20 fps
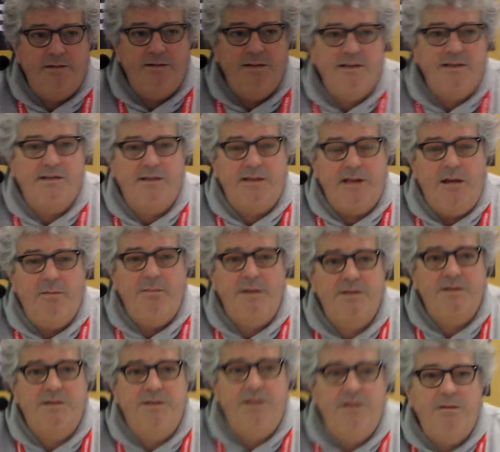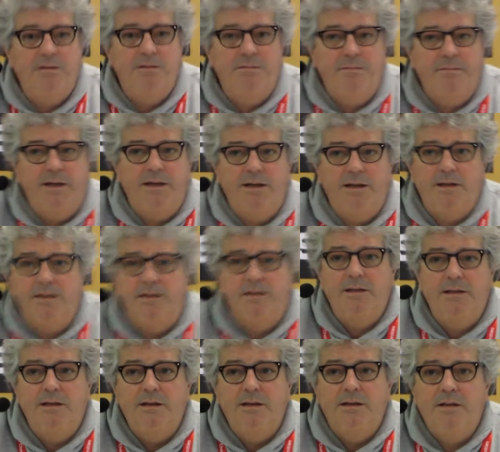This game is still
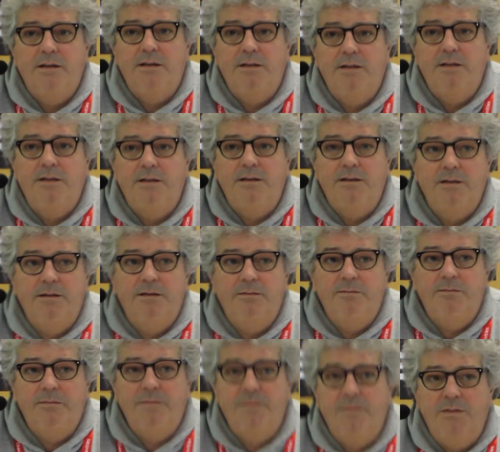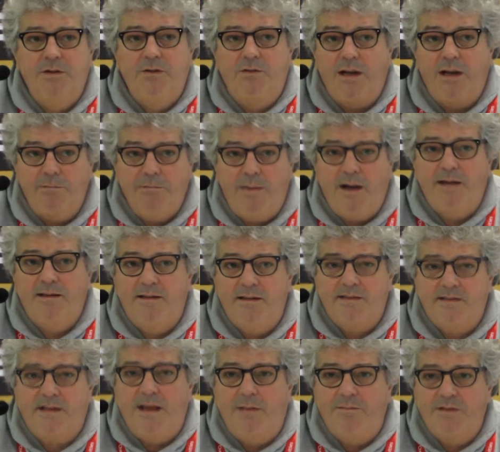being, you can buy
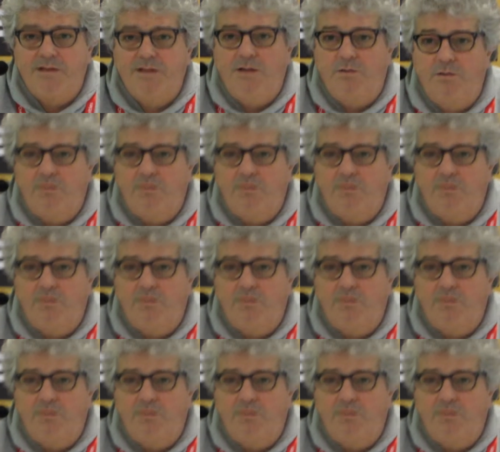this game still